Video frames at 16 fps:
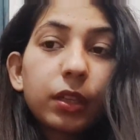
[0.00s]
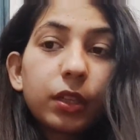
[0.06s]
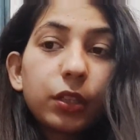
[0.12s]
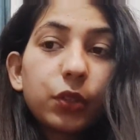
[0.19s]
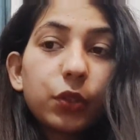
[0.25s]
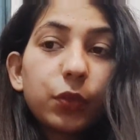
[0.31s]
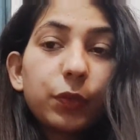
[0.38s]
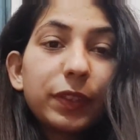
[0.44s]

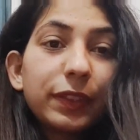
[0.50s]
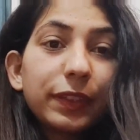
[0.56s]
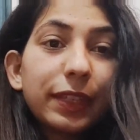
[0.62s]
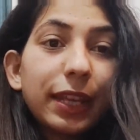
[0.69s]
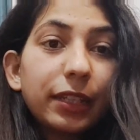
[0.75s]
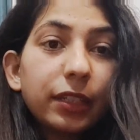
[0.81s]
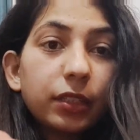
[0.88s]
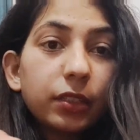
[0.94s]
we
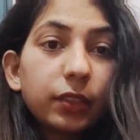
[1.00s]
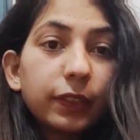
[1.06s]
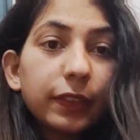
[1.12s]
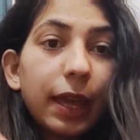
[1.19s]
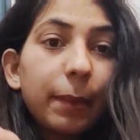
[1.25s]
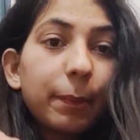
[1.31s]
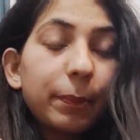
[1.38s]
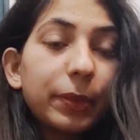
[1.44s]
set the
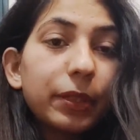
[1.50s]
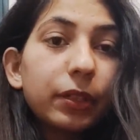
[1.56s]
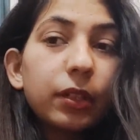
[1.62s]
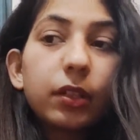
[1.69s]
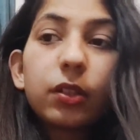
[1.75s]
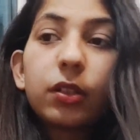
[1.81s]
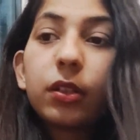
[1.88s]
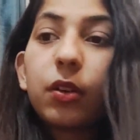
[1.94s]
sample
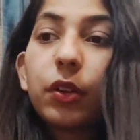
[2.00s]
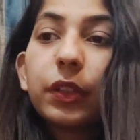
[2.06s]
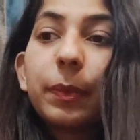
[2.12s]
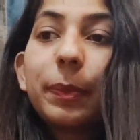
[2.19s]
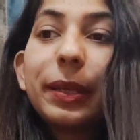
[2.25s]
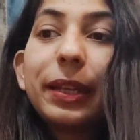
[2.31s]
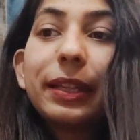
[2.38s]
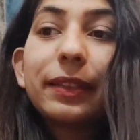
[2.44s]
on the
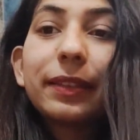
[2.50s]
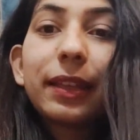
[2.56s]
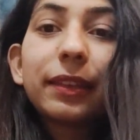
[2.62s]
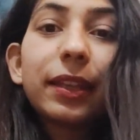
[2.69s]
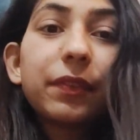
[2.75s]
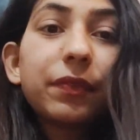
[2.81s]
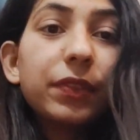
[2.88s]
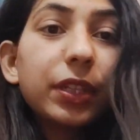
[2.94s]
plates,
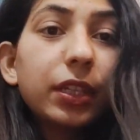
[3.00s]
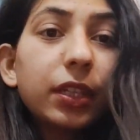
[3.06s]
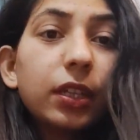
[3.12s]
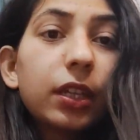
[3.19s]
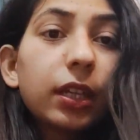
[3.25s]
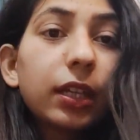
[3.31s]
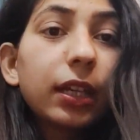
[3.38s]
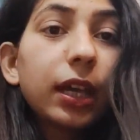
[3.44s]
and then we
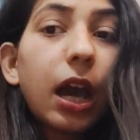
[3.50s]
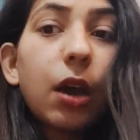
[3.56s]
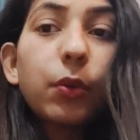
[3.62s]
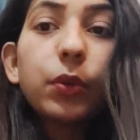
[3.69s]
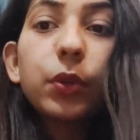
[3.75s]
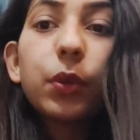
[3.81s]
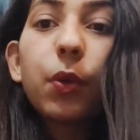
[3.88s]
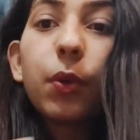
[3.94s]

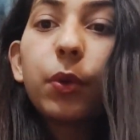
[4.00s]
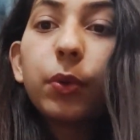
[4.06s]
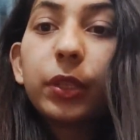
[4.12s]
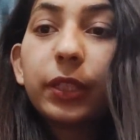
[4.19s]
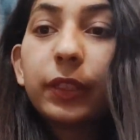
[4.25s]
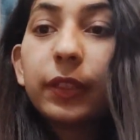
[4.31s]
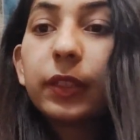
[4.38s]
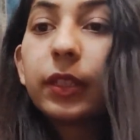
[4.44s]
count
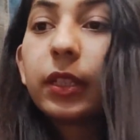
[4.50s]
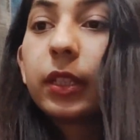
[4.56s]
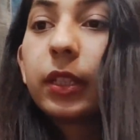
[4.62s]
colonies